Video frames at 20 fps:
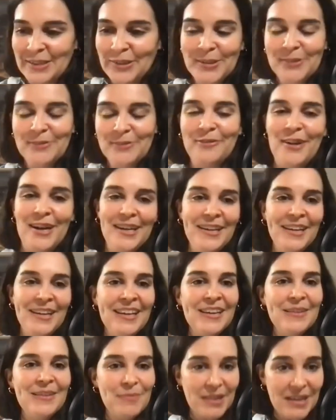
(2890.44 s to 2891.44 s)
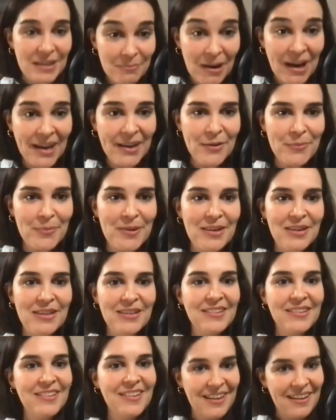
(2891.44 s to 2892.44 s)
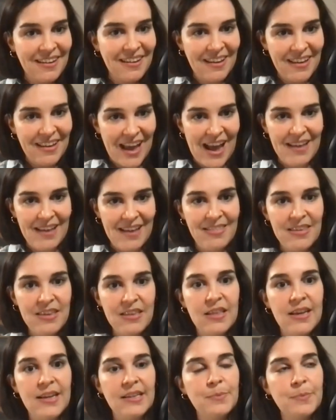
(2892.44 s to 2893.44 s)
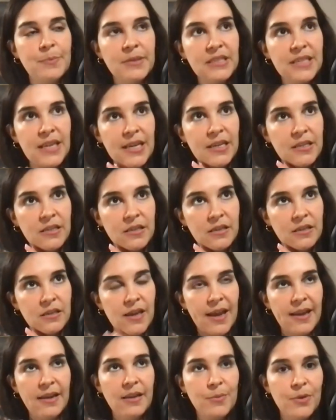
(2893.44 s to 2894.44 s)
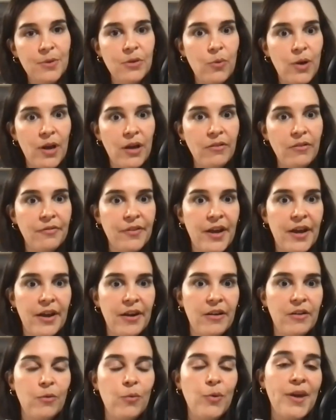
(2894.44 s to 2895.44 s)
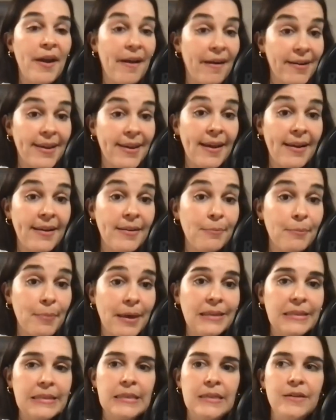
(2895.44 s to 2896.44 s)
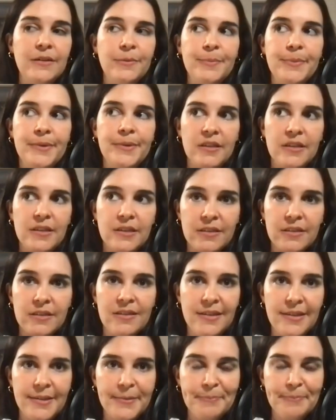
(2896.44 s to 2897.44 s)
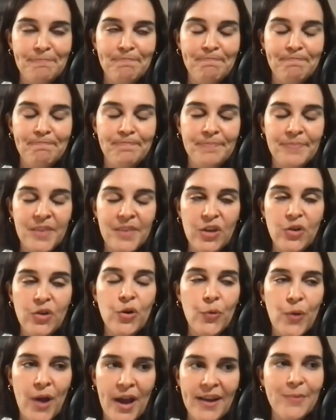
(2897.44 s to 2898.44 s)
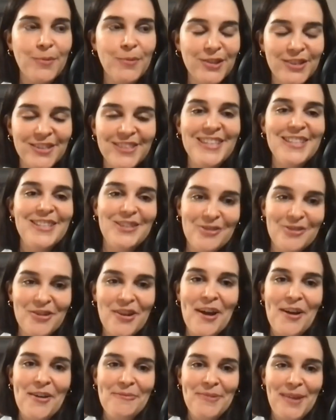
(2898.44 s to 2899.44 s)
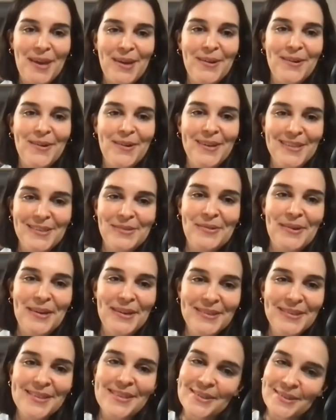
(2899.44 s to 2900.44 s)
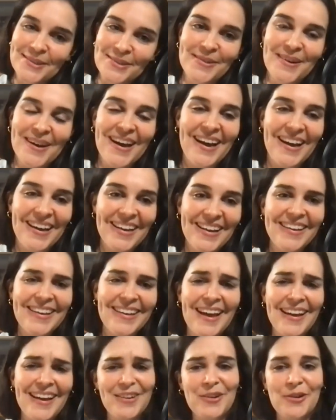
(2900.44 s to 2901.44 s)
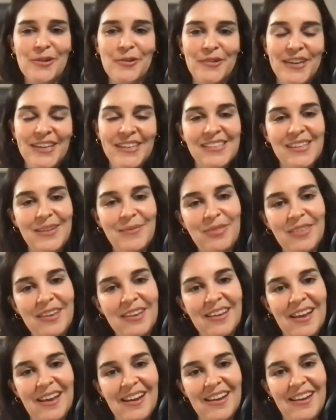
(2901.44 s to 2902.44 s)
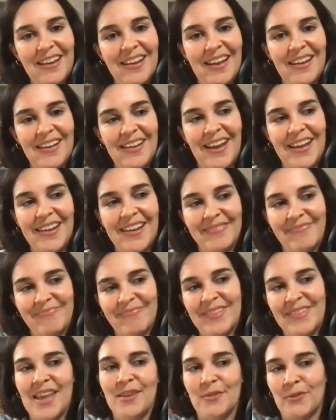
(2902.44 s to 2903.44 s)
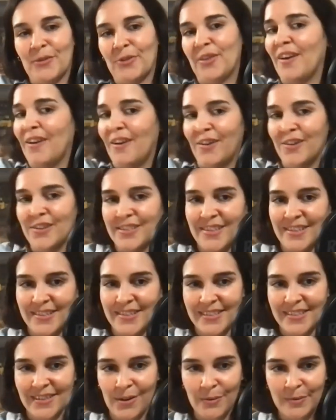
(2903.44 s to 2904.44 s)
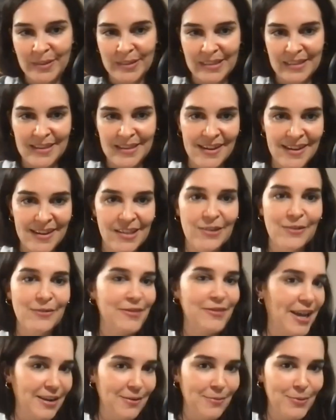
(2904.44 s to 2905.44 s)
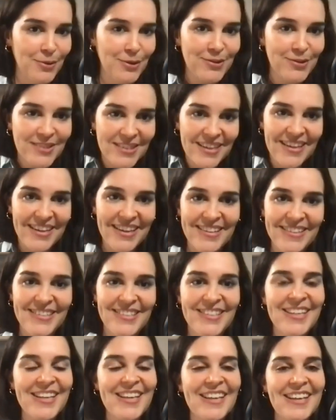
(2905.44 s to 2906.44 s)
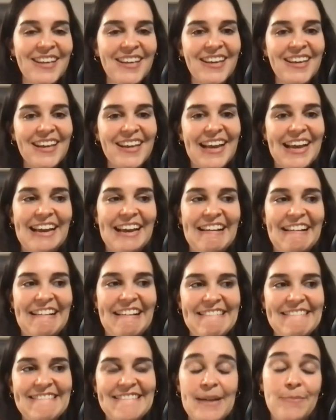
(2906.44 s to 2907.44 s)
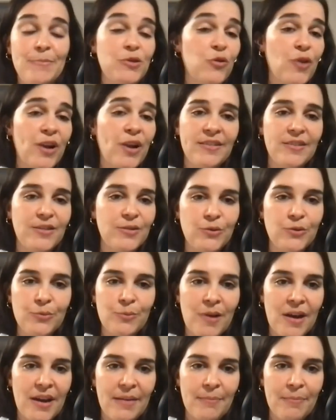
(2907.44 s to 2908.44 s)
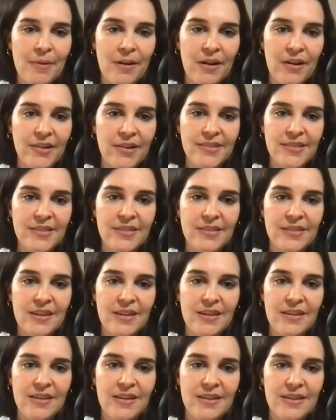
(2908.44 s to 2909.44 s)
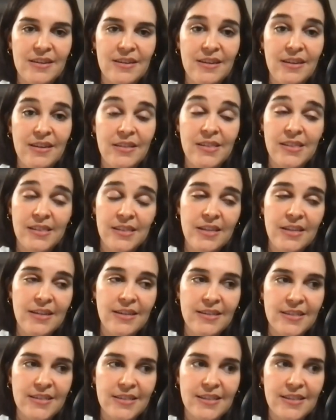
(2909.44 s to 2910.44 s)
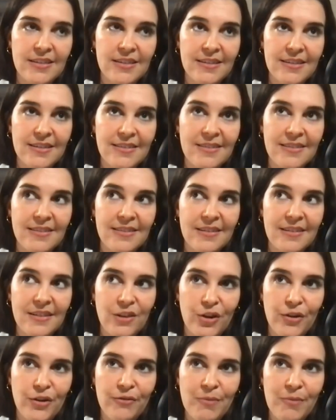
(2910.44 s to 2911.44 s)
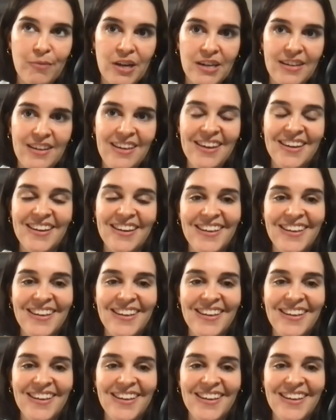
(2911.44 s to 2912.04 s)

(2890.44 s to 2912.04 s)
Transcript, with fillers: also fine, but in my opinion, I think that, but then the animal welfare, we are getting better, but you know, animals need your help here as well. So I don't know. It's something I take to the heart because obviously I love animals, and I'm trying to do my part. It's needed a lot of money.